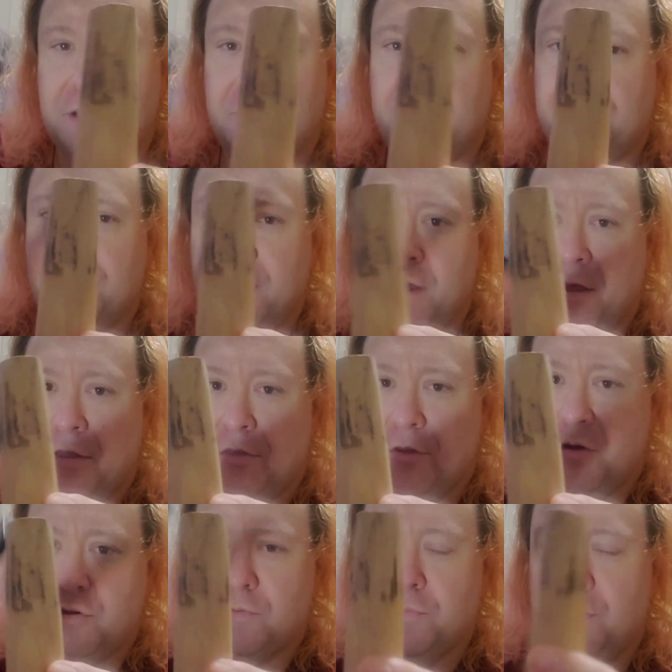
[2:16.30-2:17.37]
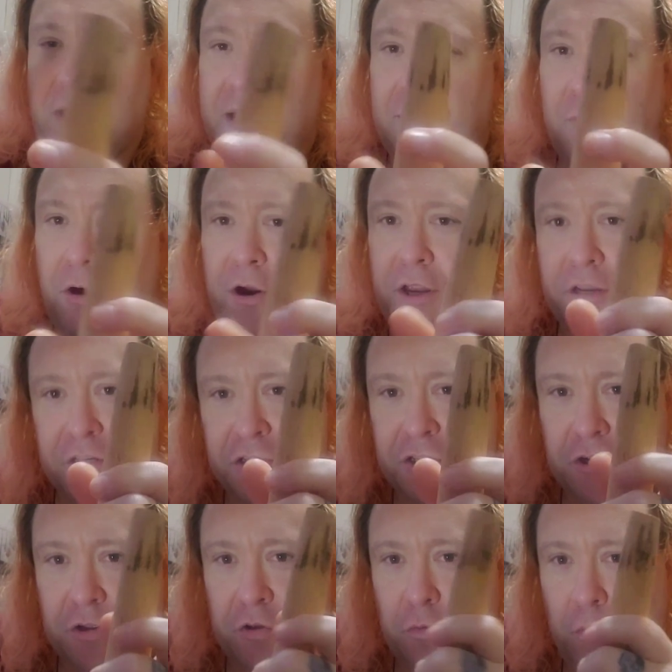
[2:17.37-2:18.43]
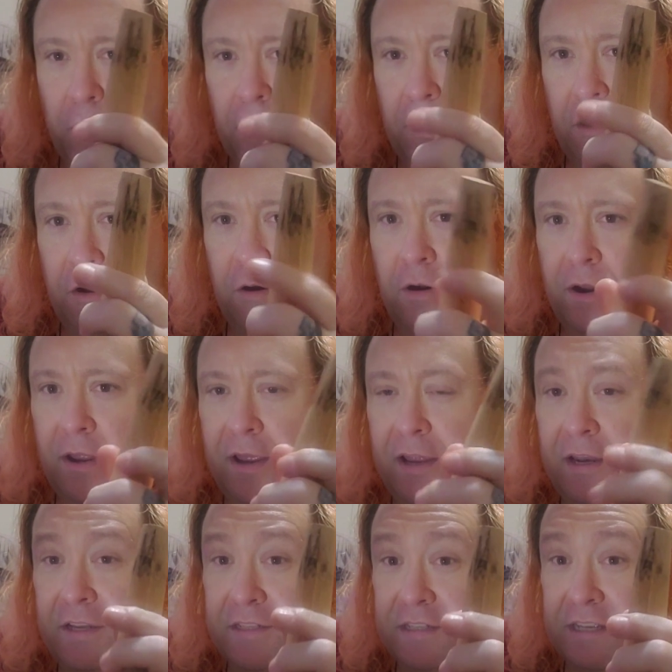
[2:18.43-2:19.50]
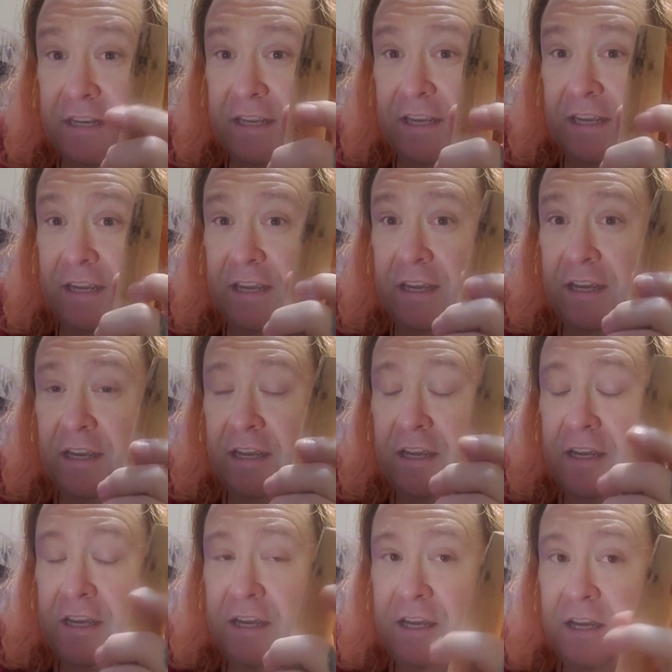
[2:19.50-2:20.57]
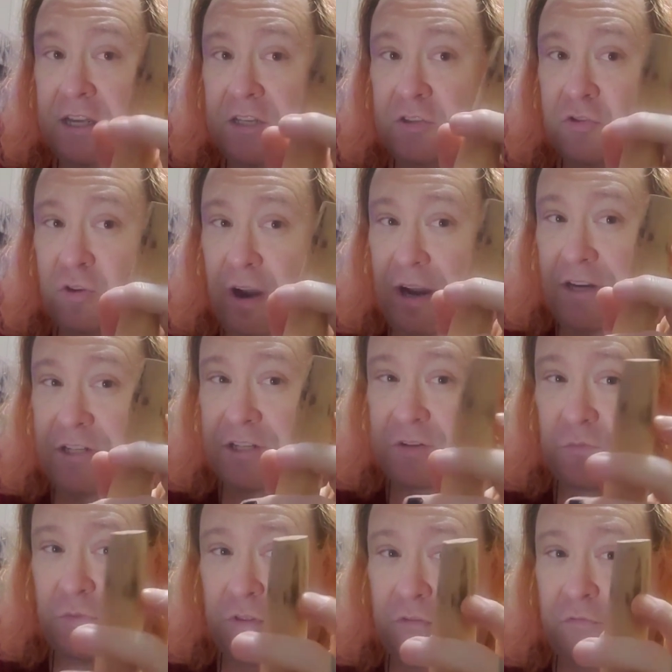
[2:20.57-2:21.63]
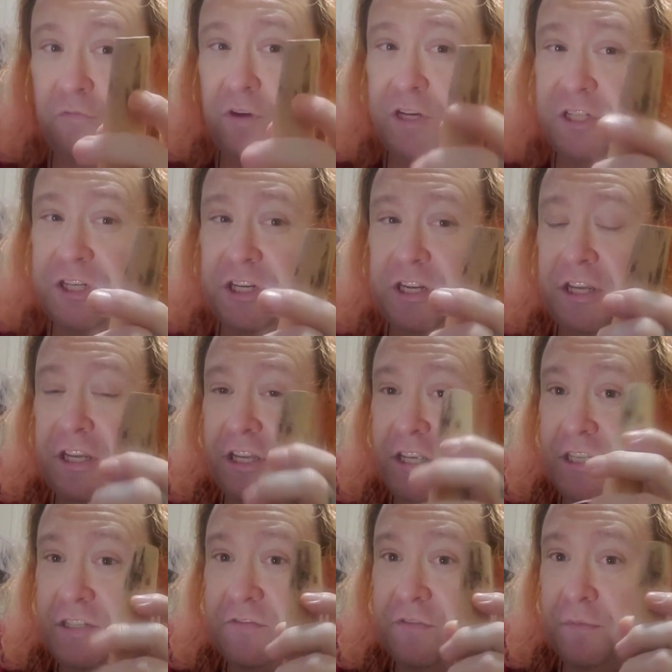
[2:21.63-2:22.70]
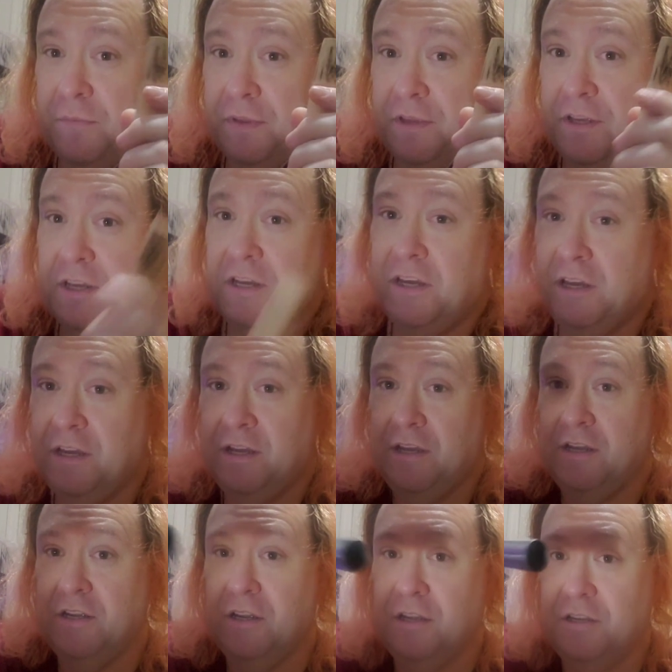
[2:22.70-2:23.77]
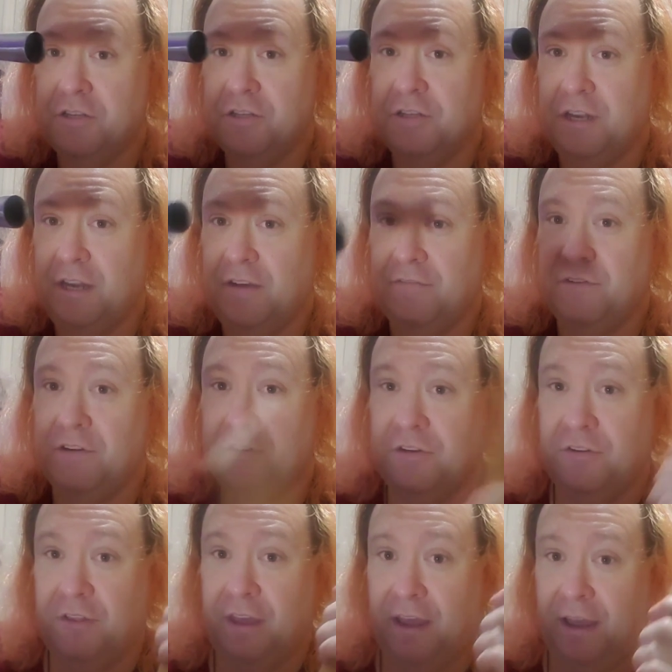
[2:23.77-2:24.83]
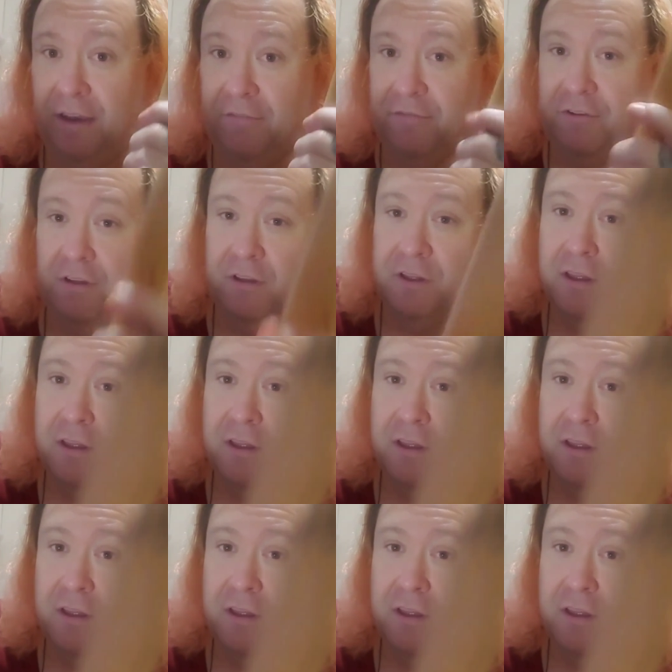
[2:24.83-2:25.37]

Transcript: Right? Those black markings show you where it is getting traction, where the friction is from the shaft to the haft.